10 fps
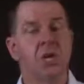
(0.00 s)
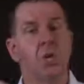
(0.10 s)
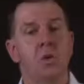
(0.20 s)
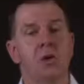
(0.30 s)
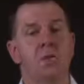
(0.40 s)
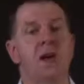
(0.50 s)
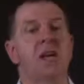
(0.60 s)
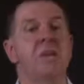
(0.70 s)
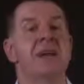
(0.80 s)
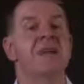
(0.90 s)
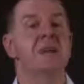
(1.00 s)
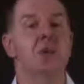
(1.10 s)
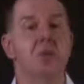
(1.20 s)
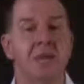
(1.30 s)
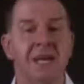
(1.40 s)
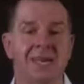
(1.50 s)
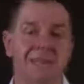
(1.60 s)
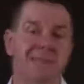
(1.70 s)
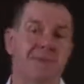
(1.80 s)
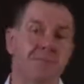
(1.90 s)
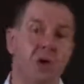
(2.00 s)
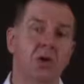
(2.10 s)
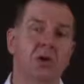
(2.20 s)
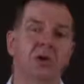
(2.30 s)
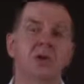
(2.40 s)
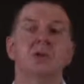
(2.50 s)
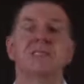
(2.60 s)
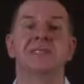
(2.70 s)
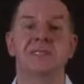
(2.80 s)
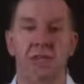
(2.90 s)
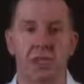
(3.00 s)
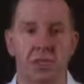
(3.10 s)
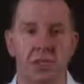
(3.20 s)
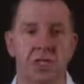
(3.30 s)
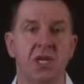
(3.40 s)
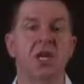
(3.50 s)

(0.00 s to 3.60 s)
What are the market makers accumulating? Is it buy orders or is it sell orders?